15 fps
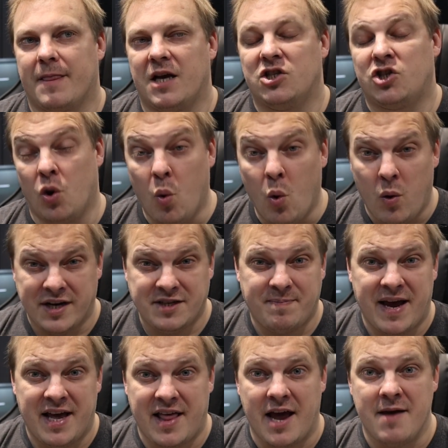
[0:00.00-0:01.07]
So always
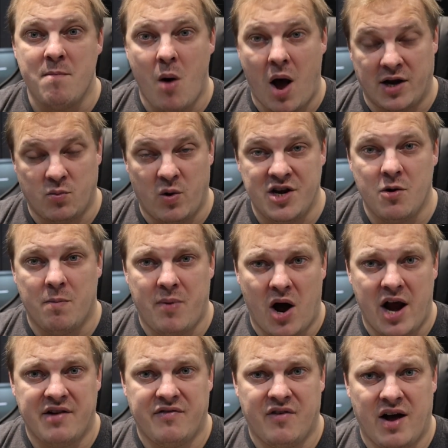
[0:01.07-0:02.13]
bear that in mind when you're
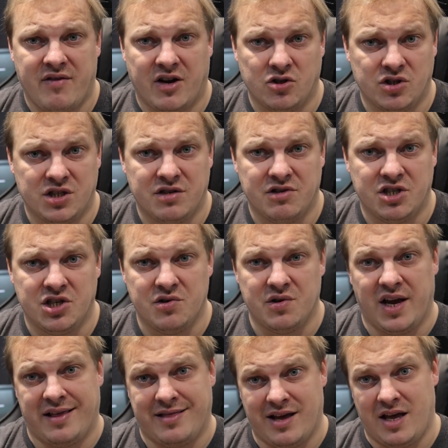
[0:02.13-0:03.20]
buying a 500 series
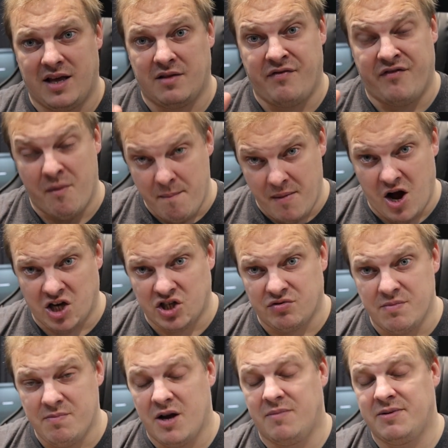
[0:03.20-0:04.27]
unit, that for
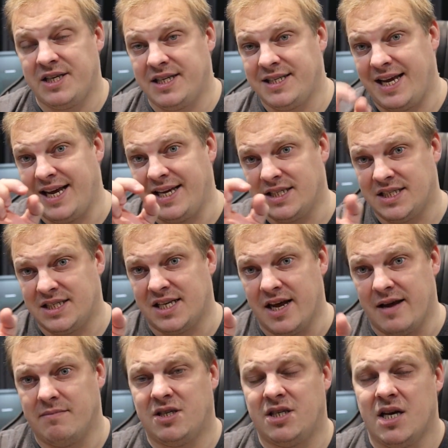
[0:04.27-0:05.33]
mastering purposes, it's
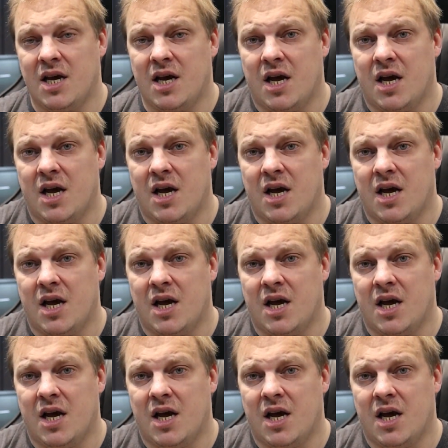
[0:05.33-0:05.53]
stepped.